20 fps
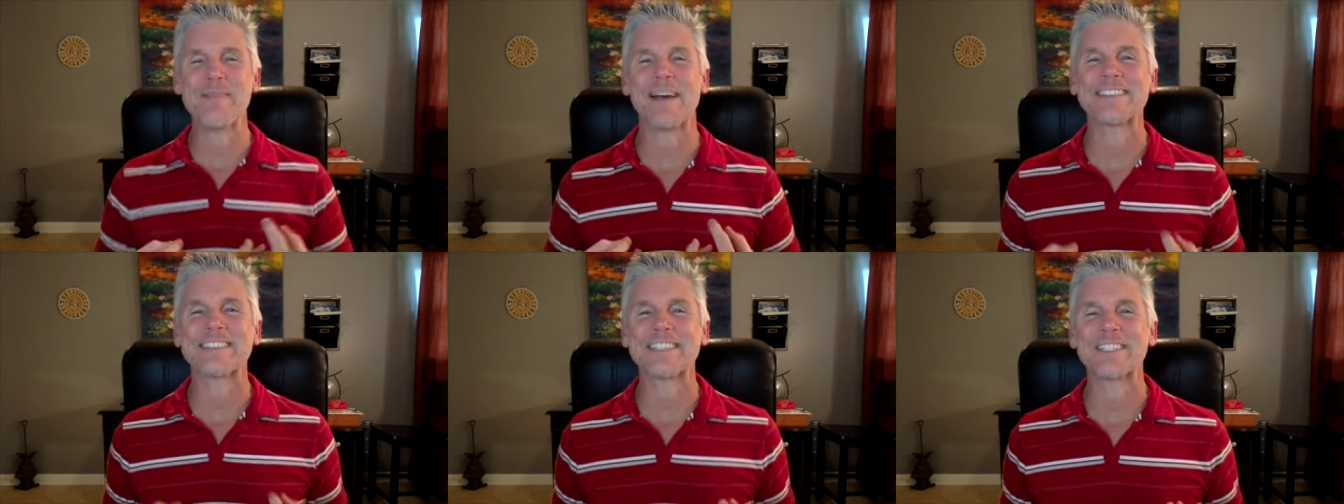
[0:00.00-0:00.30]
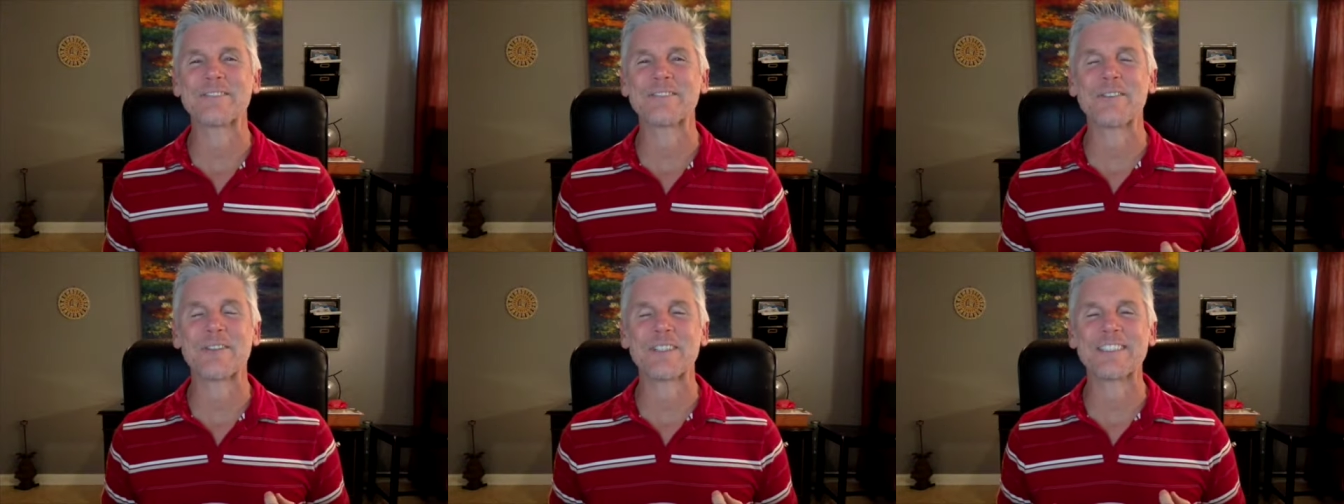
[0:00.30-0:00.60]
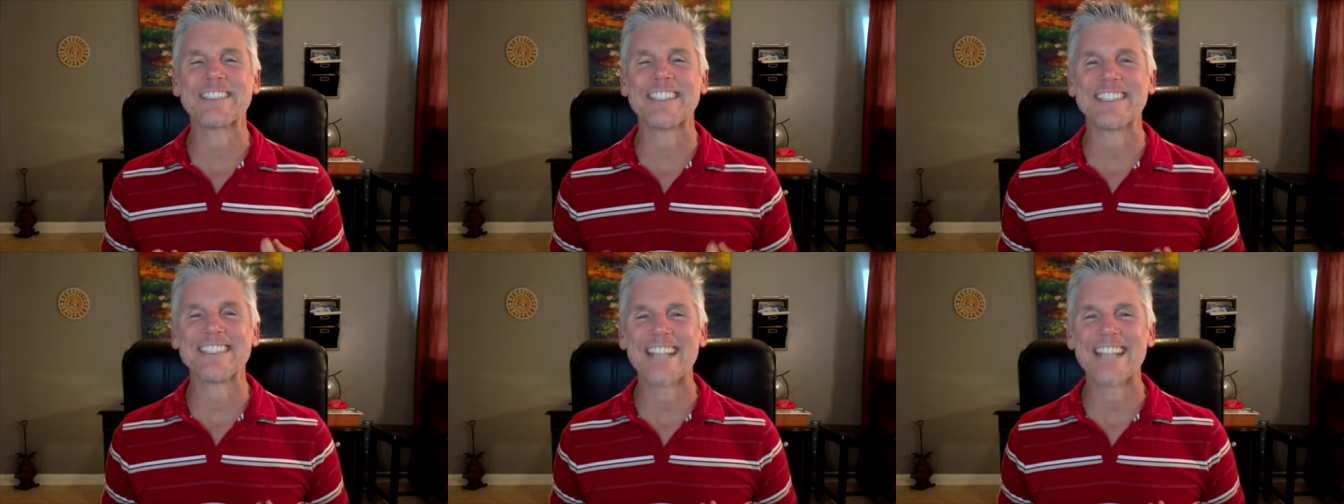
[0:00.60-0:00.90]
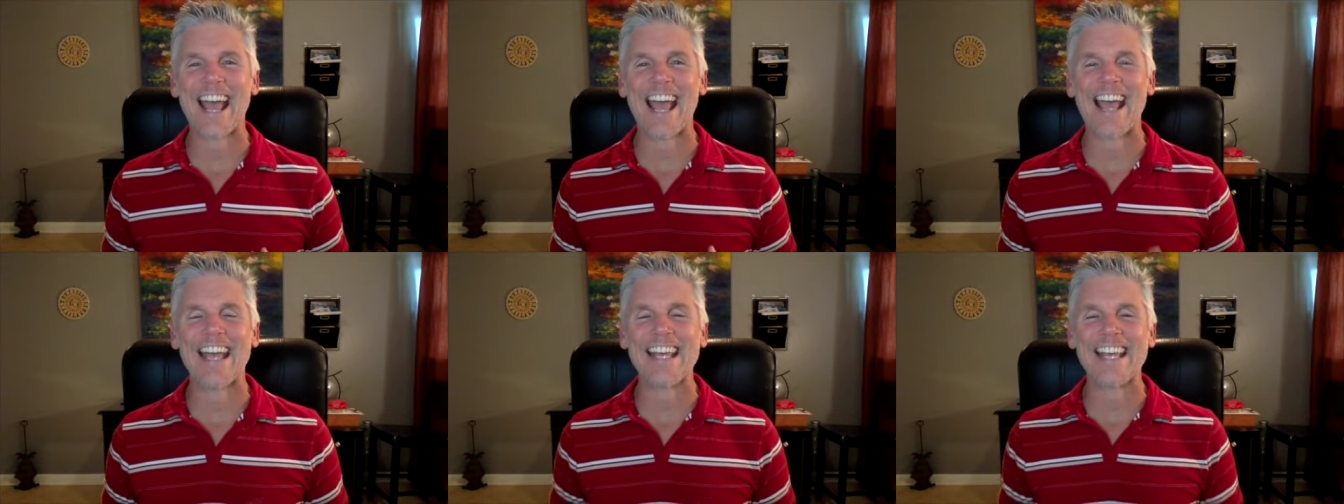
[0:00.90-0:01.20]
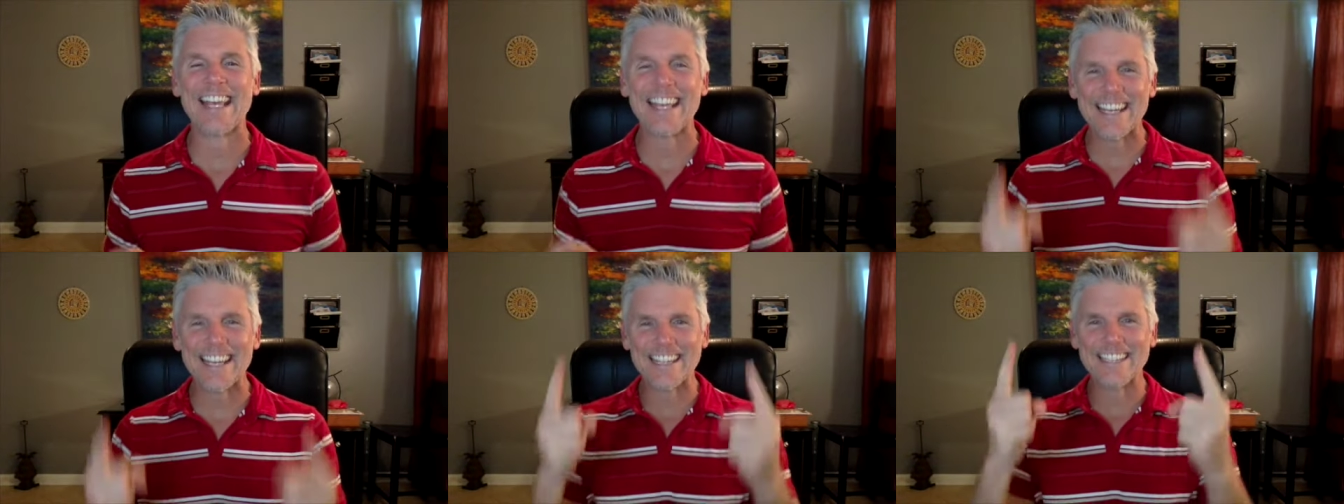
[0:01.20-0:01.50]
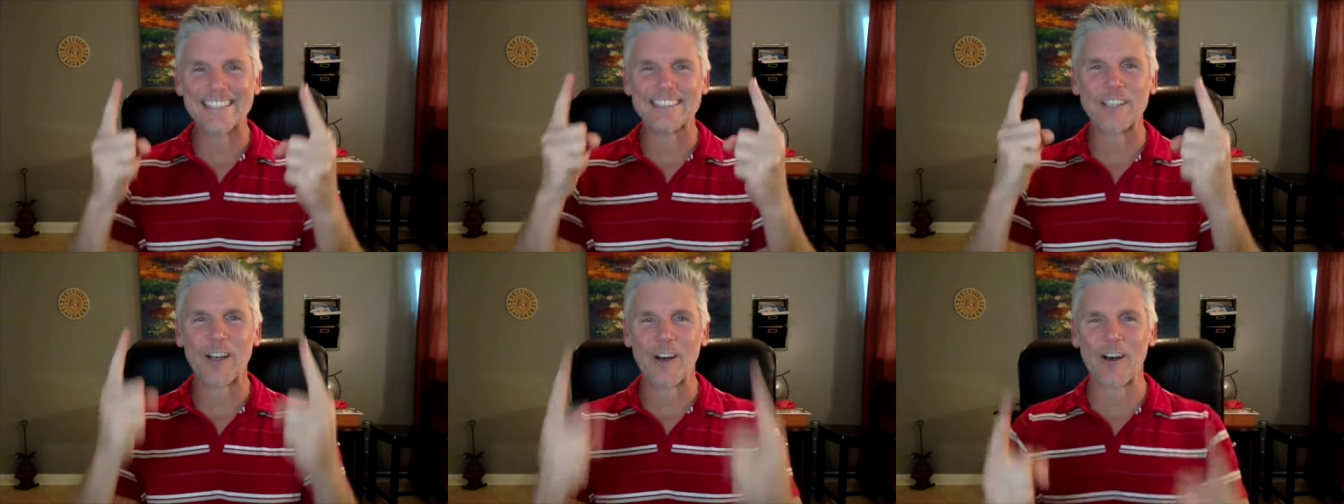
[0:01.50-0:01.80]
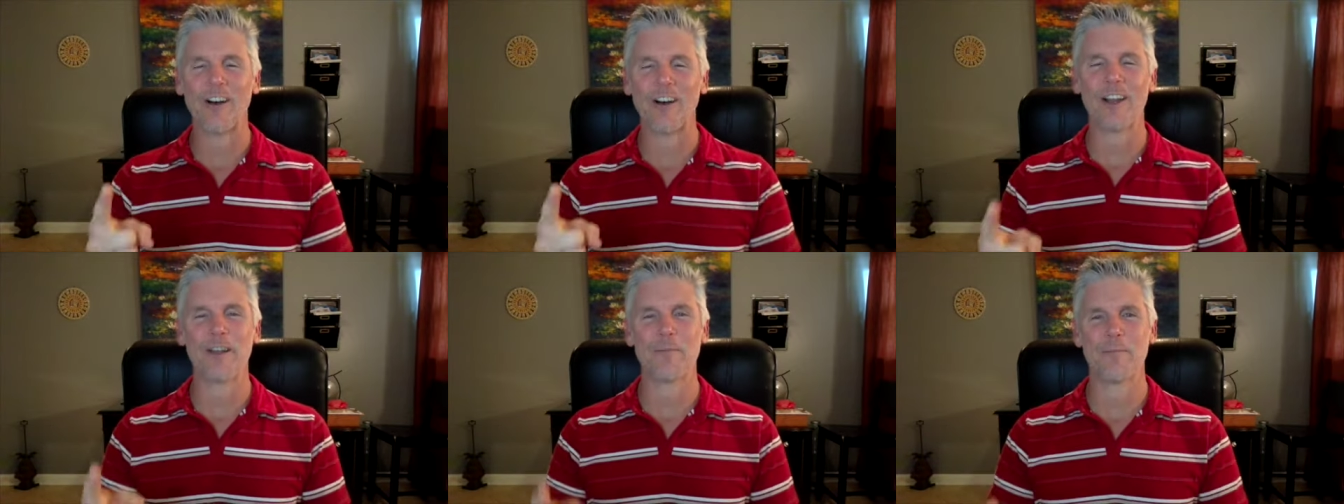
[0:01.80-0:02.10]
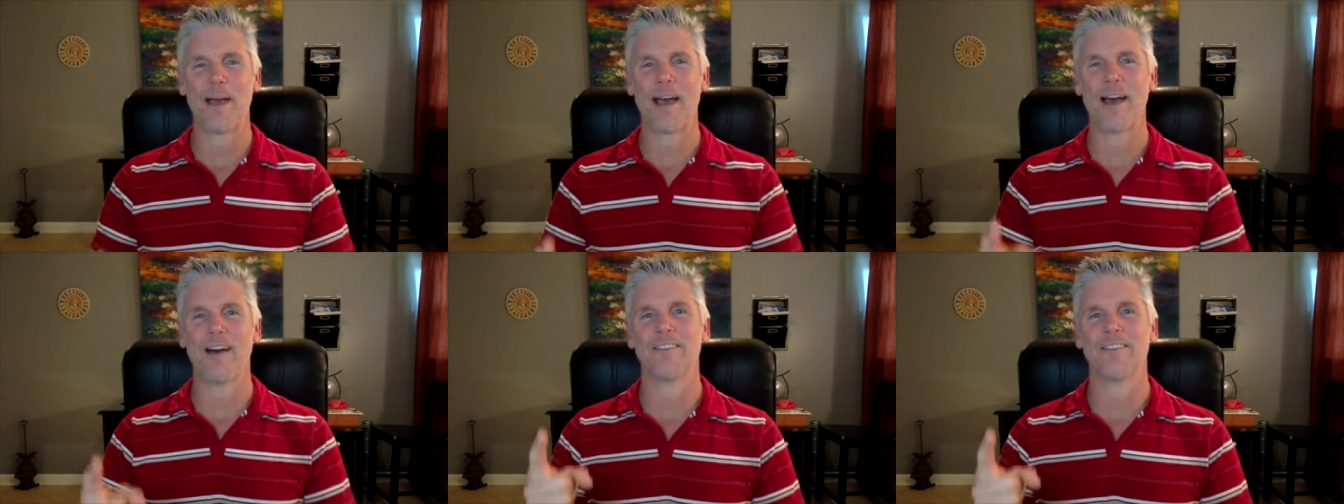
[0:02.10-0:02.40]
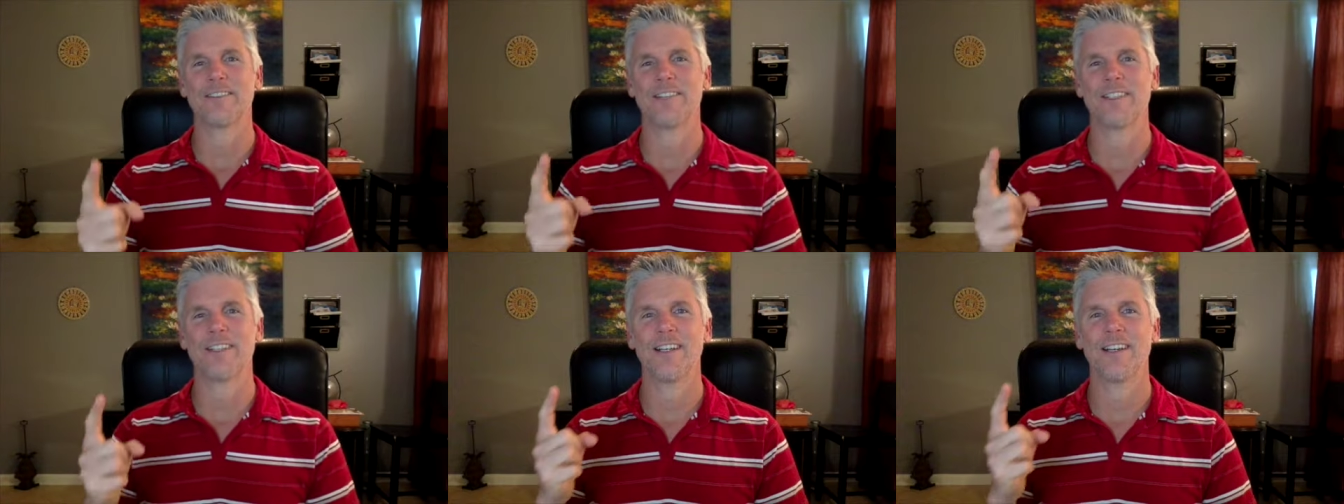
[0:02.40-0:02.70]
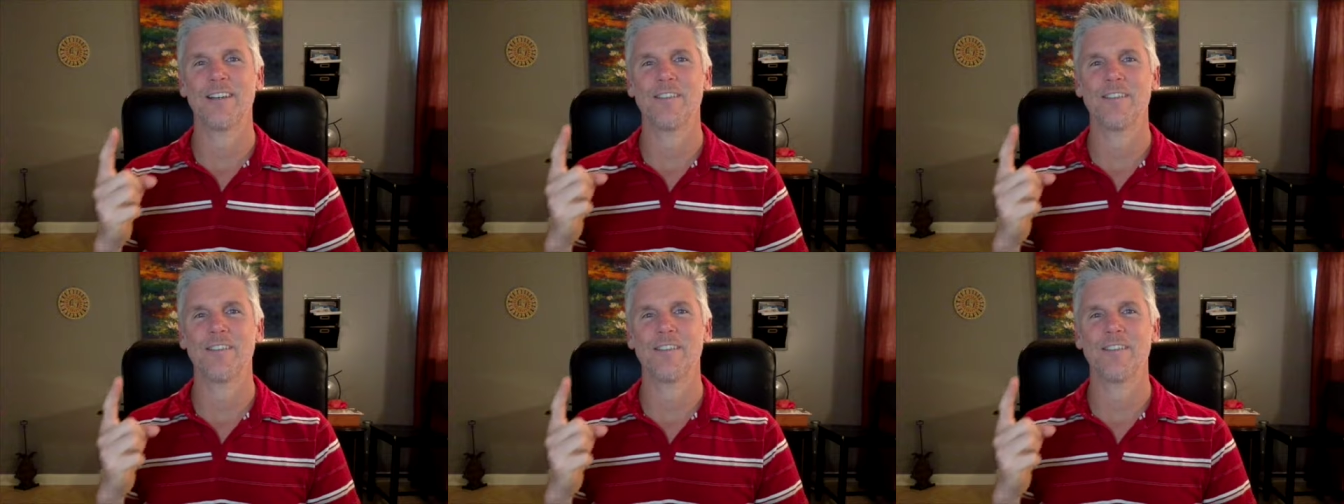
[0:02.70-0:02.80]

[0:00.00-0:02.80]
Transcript: Message for today is all about